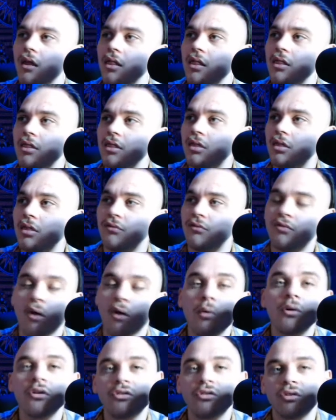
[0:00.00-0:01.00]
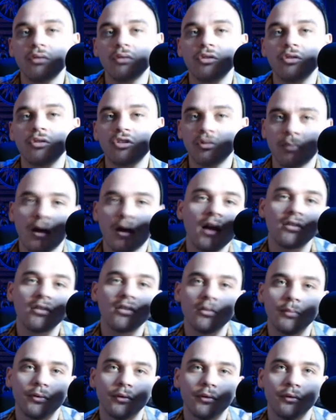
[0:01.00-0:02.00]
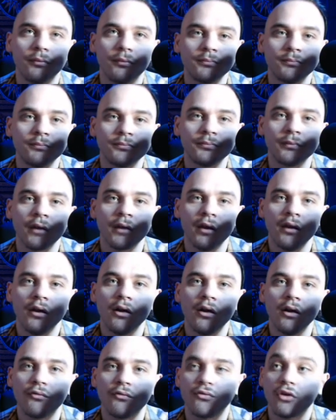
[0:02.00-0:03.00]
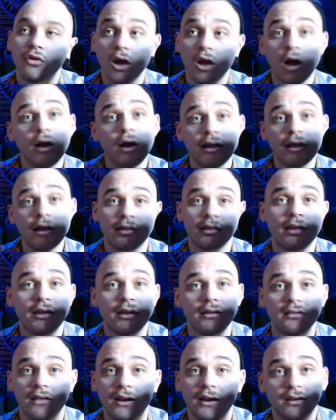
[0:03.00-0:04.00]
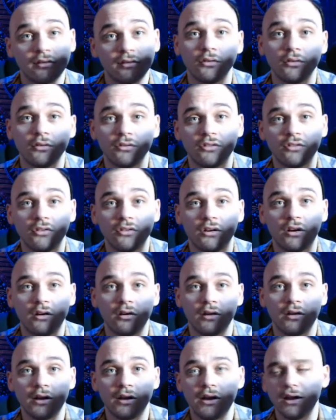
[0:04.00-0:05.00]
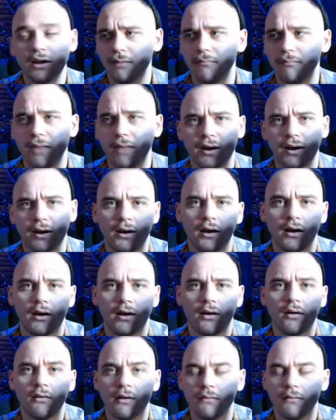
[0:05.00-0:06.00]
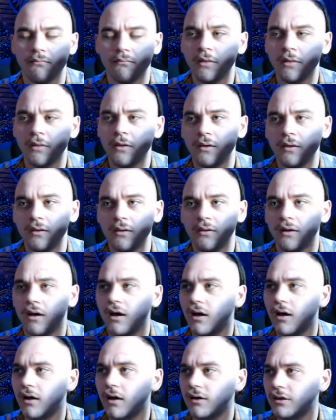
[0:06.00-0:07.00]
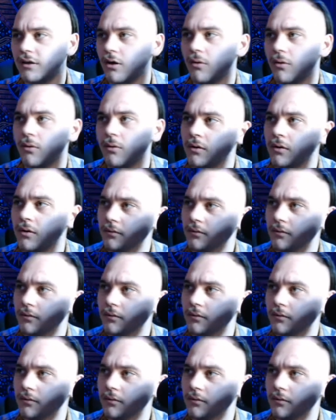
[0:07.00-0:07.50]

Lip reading: the voters are responsible for cutting things like Social Security and Medicare and, you know,